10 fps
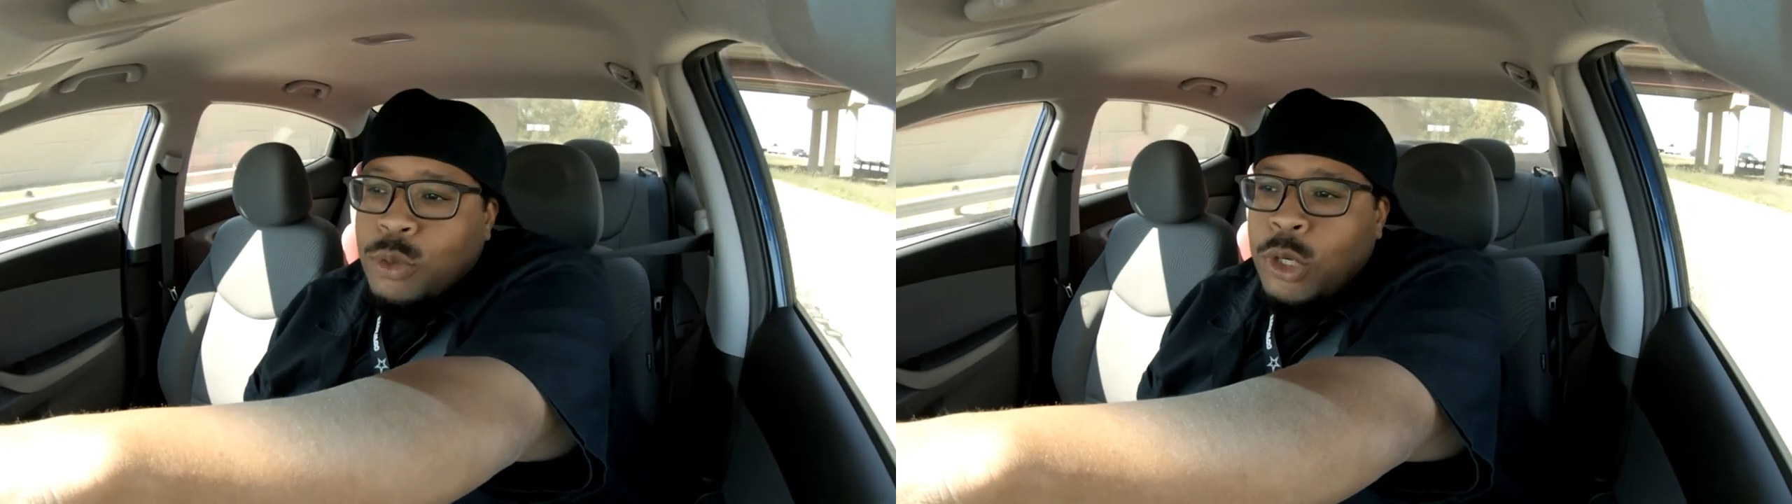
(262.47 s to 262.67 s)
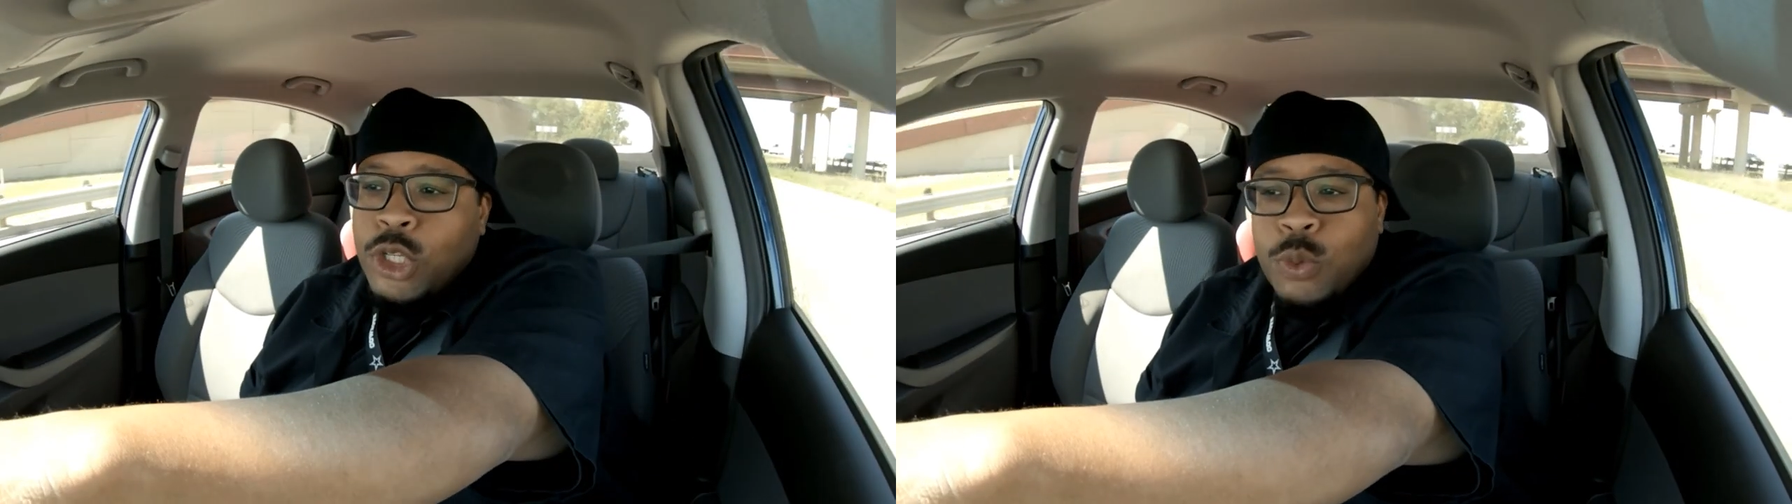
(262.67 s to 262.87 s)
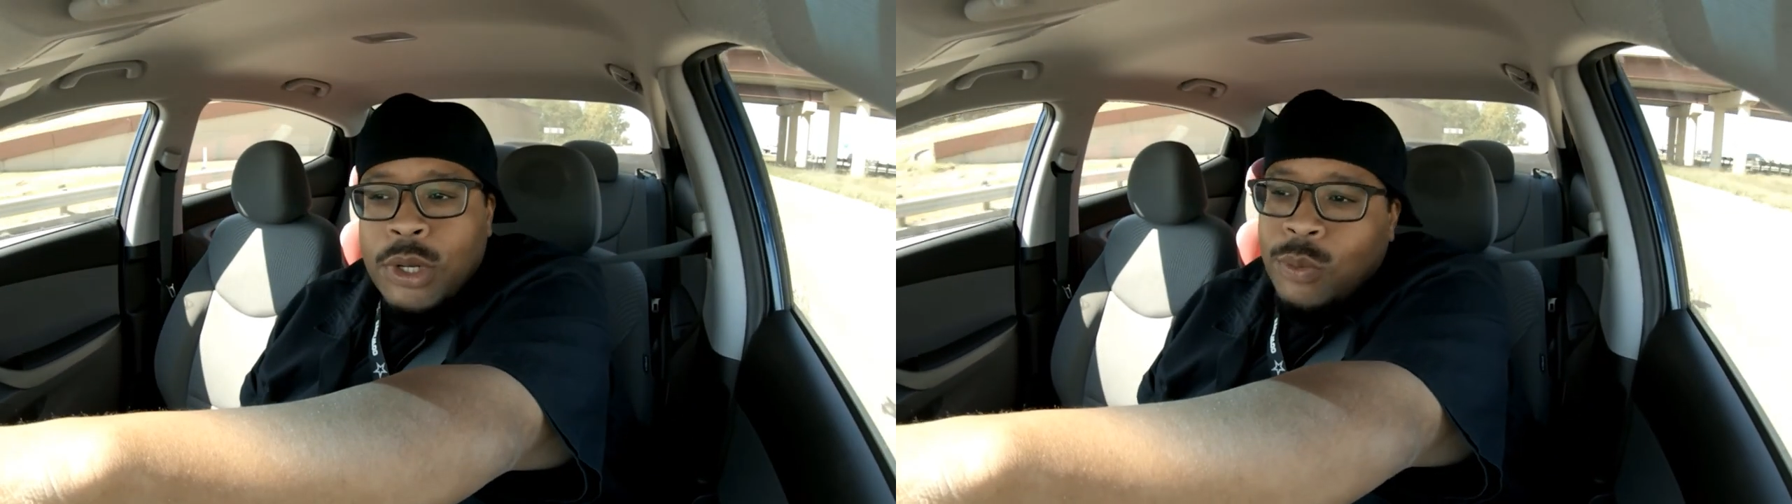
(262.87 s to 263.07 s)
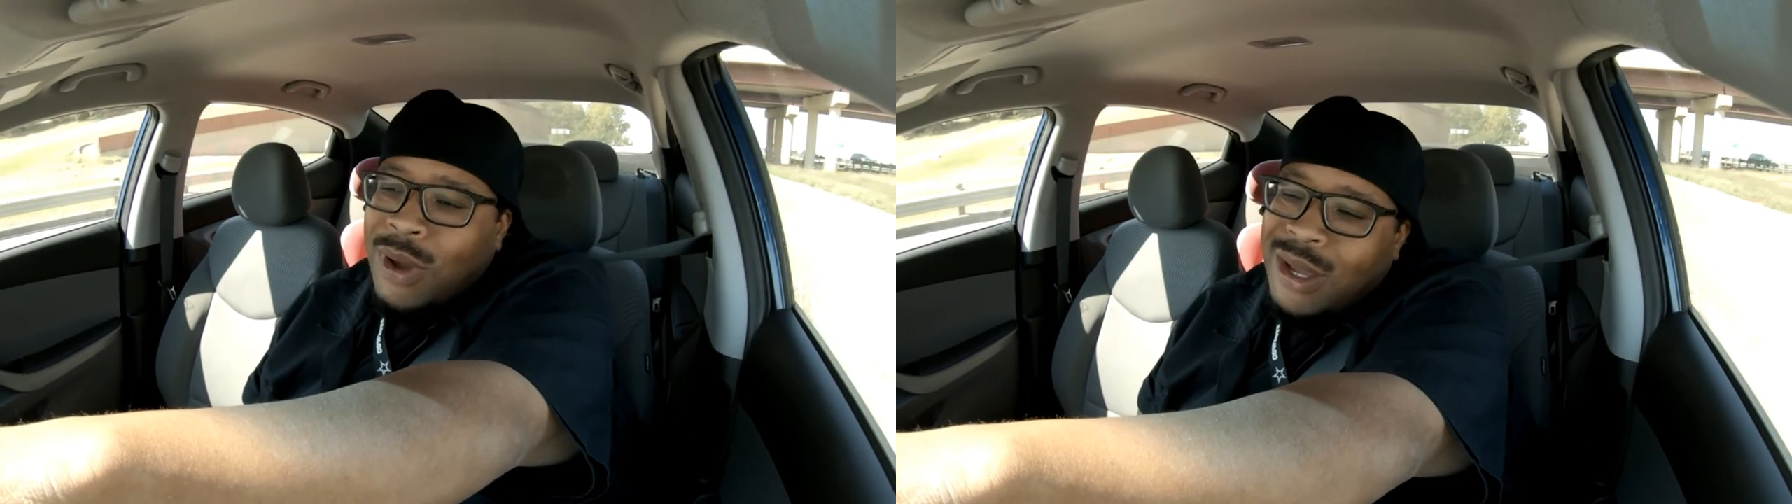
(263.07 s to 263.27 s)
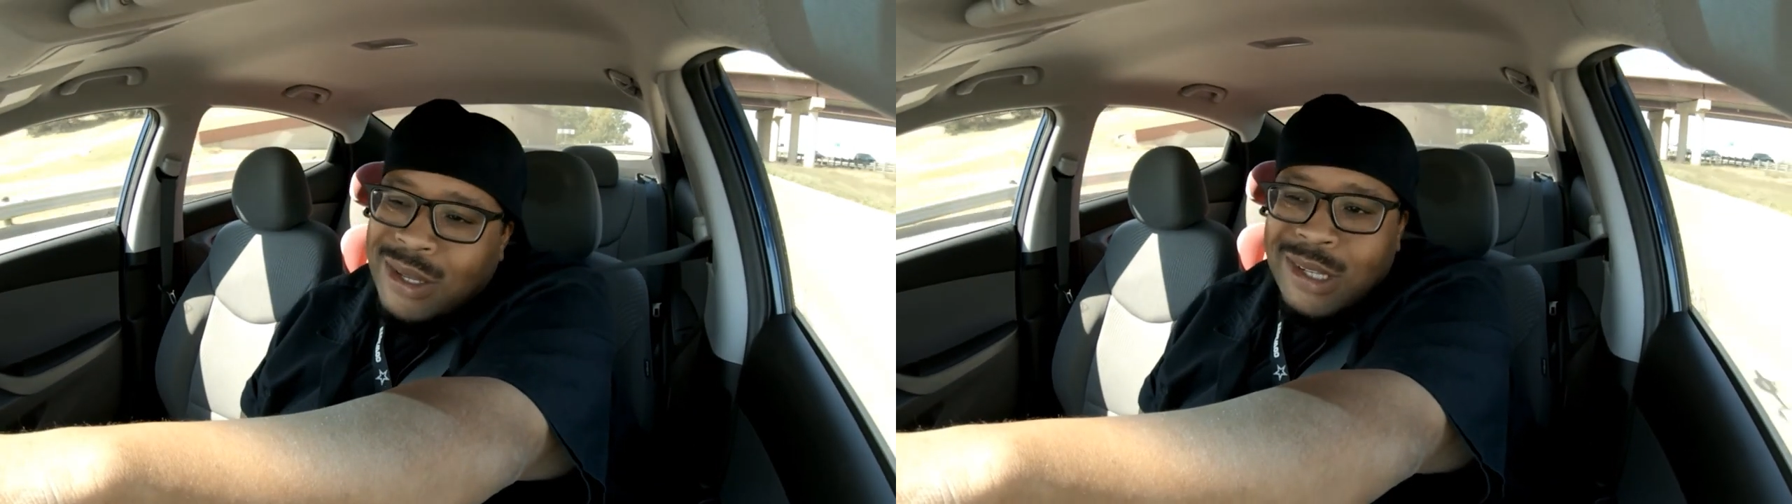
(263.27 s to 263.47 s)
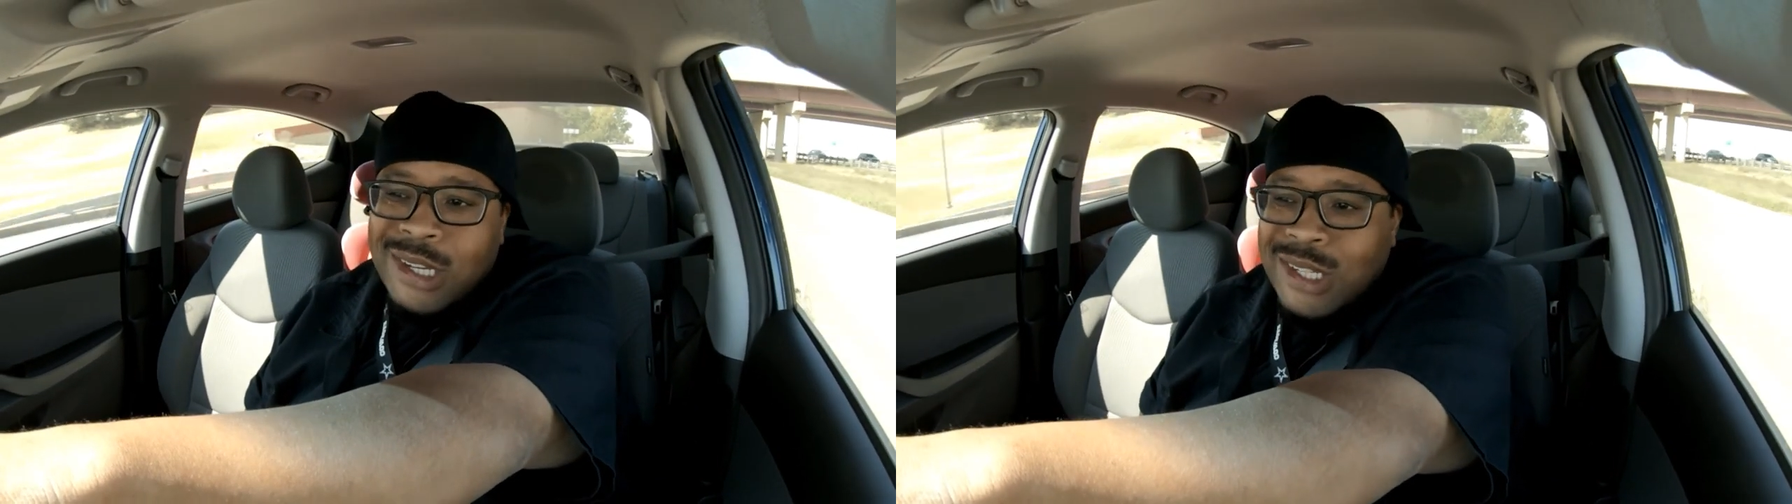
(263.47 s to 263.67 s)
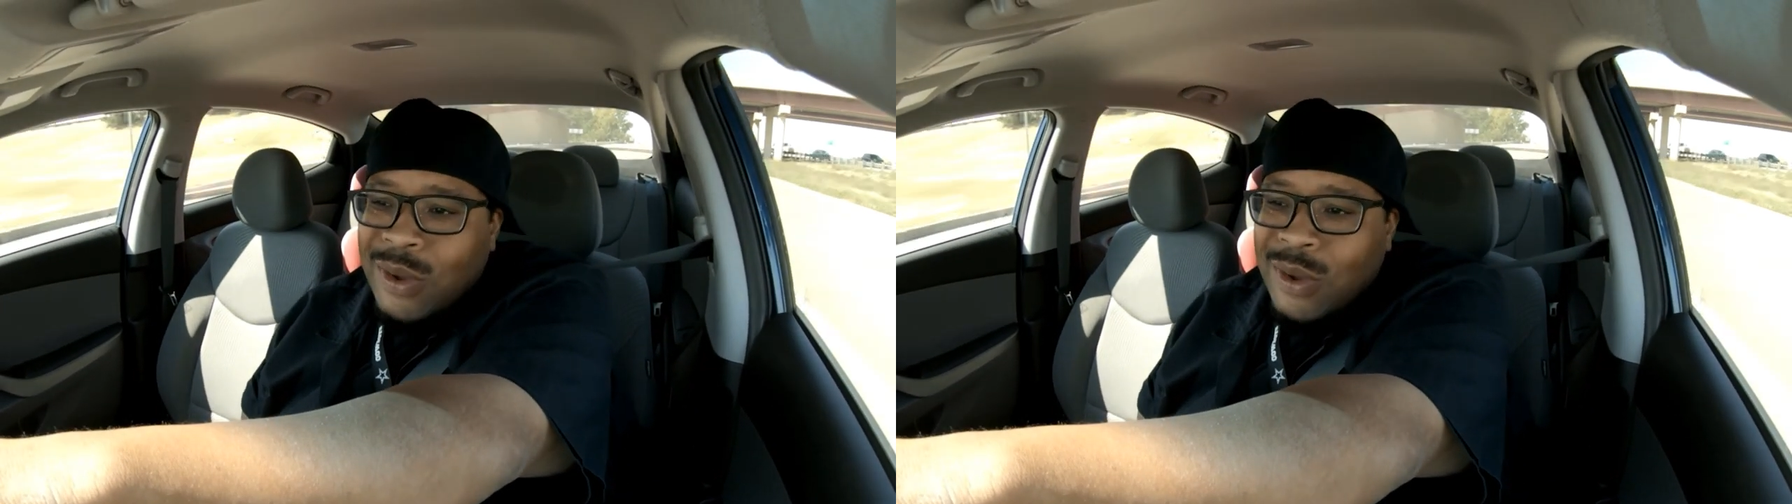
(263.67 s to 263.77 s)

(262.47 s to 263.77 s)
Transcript: 2021 because it just